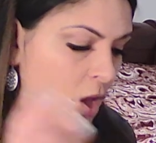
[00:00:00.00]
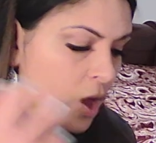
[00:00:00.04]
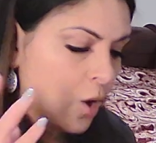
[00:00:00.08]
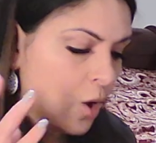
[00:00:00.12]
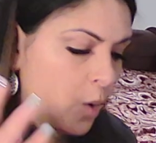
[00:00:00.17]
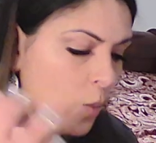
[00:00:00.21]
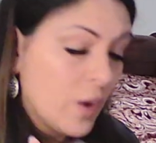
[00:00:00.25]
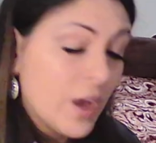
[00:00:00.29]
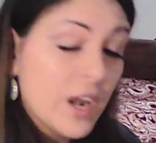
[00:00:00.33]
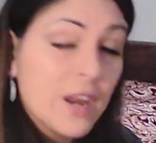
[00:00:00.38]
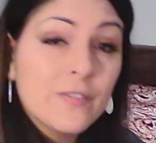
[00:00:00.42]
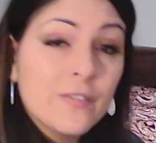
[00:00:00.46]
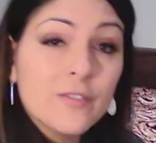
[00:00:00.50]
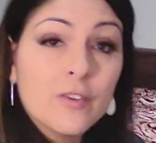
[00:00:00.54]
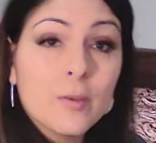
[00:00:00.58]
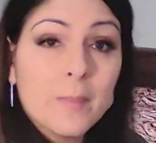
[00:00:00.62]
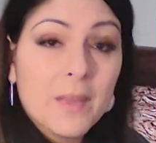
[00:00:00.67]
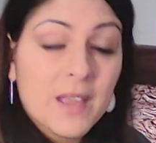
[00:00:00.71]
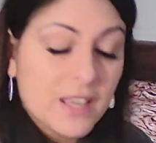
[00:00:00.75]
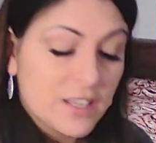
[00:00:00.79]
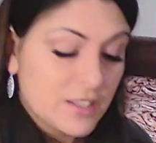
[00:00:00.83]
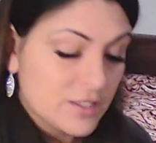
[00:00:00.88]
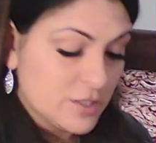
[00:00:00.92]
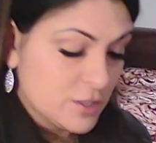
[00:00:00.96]
whatever
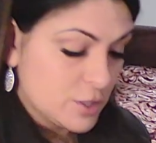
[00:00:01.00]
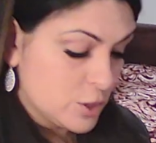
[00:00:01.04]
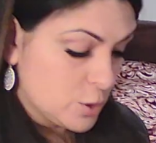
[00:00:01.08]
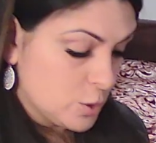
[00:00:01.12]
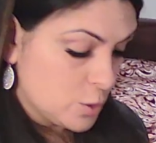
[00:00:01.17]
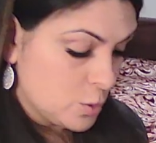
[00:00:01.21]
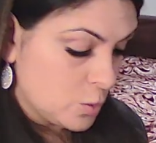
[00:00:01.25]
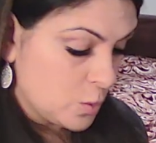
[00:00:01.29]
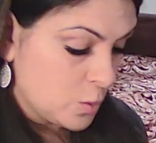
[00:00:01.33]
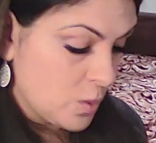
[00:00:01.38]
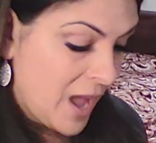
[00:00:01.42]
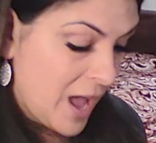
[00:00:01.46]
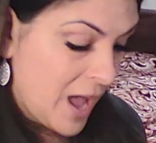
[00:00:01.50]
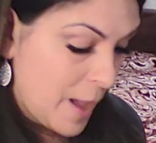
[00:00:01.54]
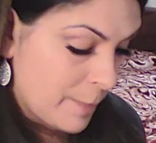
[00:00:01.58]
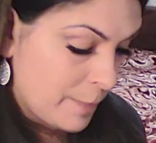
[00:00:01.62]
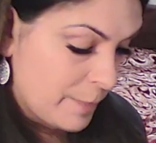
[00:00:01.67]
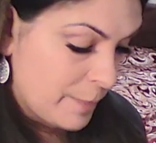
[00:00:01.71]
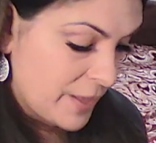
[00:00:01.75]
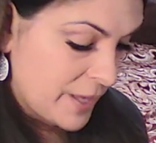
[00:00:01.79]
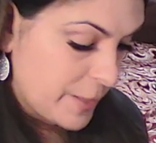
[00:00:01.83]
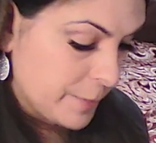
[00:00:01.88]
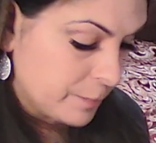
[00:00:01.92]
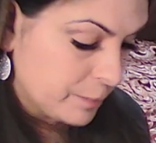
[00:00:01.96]
makes you
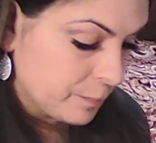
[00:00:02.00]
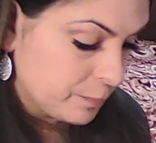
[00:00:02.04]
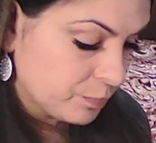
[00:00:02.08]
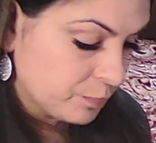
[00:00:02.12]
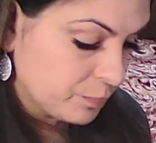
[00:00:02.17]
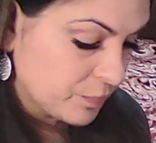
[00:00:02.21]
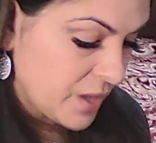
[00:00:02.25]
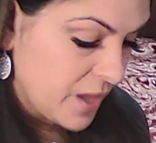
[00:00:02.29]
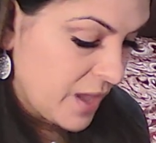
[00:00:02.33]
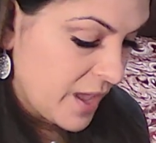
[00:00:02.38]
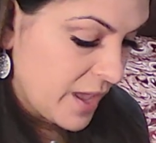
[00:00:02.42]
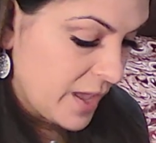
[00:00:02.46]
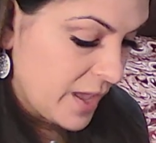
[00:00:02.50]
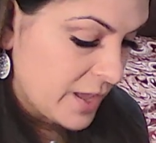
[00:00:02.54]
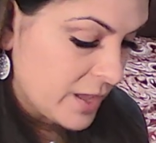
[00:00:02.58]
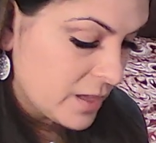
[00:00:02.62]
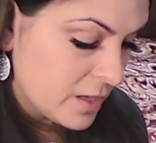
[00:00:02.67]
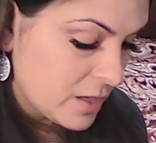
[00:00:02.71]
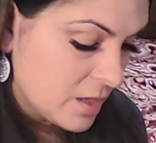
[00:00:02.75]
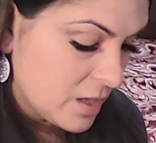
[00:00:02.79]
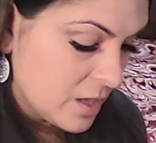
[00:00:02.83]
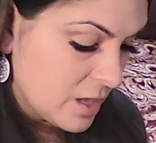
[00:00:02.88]
happy, okay?